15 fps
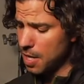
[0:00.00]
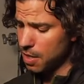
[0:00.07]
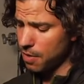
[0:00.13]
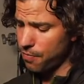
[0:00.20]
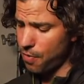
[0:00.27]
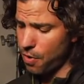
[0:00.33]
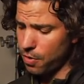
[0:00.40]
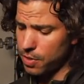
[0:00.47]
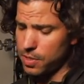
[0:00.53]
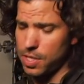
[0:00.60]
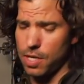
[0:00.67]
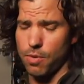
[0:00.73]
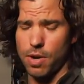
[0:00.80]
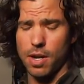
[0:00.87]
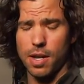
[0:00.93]
The
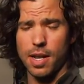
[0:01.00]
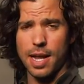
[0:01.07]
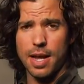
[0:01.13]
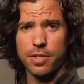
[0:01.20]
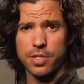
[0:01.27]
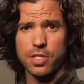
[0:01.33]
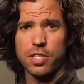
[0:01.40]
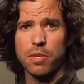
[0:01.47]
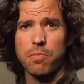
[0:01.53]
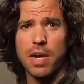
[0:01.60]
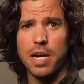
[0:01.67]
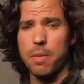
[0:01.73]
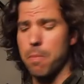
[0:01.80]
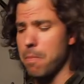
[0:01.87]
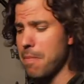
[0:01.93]
focusing rail allows us to
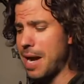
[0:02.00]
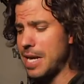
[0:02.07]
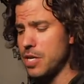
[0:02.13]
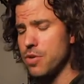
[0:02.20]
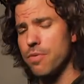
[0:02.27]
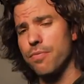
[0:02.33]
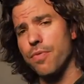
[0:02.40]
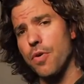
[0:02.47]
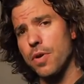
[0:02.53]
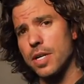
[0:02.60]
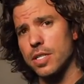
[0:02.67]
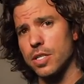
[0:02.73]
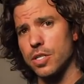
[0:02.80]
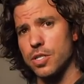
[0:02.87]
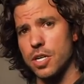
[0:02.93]
make minute
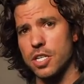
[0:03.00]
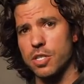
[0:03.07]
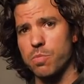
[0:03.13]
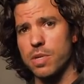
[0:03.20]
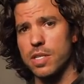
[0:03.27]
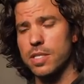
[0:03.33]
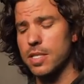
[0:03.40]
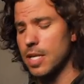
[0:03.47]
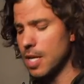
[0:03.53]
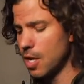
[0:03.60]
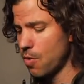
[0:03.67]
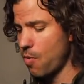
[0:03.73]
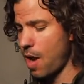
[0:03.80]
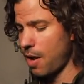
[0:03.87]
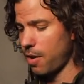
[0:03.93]
focus adjustments
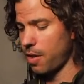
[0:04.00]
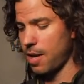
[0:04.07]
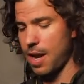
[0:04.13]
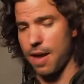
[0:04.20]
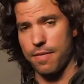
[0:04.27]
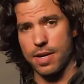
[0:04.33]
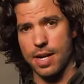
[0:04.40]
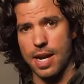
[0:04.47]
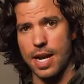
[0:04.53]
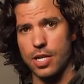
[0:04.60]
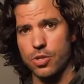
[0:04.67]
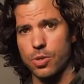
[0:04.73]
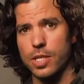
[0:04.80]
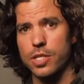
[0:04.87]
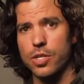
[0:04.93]
rather than having to
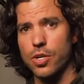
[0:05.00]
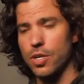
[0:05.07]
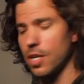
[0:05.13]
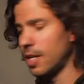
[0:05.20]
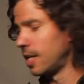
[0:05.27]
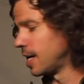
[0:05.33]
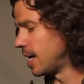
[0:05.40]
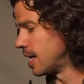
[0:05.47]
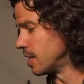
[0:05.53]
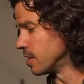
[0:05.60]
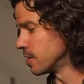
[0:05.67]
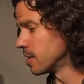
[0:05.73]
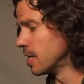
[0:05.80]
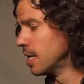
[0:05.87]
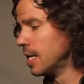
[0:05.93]
actually turn the
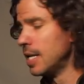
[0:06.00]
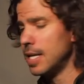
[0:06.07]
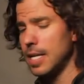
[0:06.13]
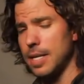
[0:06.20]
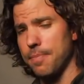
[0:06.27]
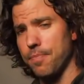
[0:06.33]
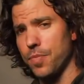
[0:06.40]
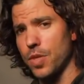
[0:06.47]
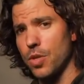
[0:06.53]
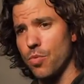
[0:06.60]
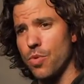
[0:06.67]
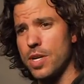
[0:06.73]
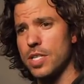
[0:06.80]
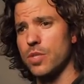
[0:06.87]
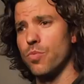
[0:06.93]
lens. The
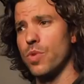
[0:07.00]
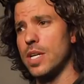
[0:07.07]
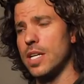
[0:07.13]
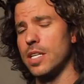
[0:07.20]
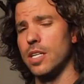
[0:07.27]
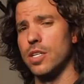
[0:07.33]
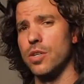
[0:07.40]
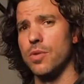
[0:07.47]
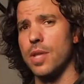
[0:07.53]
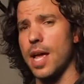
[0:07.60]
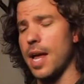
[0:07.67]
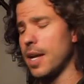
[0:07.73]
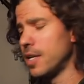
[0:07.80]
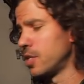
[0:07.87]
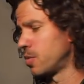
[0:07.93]
reason we need to do
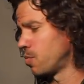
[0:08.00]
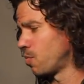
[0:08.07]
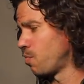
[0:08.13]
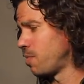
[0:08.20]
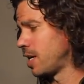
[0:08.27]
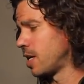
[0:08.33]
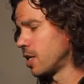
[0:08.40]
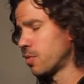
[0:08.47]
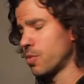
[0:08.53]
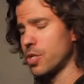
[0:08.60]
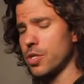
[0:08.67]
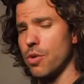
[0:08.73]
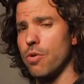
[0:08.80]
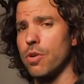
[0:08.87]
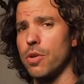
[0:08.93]
that is because we're
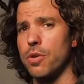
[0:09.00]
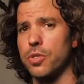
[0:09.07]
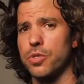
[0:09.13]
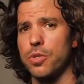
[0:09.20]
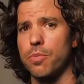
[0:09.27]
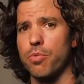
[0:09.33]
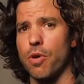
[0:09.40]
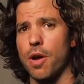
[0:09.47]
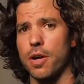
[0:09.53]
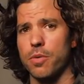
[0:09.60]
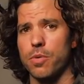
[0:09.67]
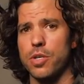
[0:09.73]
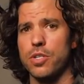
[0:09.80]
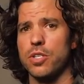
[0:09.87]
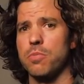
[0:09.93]
so close to a
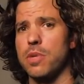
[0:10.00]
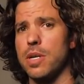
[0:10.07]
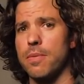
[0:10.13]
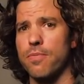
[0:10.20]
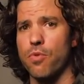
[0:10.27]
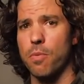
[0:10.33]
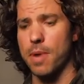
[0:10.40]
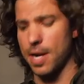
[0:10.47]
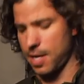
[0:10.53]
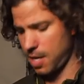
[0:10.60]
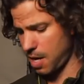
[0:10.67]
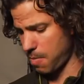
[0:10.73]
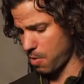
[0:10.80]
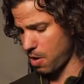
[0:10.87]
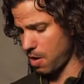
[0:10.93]
product, we're using a medium format
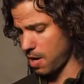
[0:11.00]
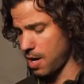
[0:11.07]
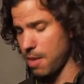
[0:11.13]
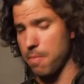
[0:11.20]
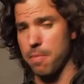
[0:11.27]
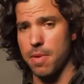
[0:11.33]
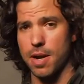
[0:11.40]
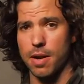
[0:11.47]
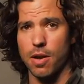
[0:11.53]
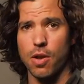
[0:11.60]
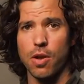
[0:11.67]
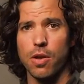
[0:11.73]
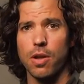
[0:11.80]
camera and a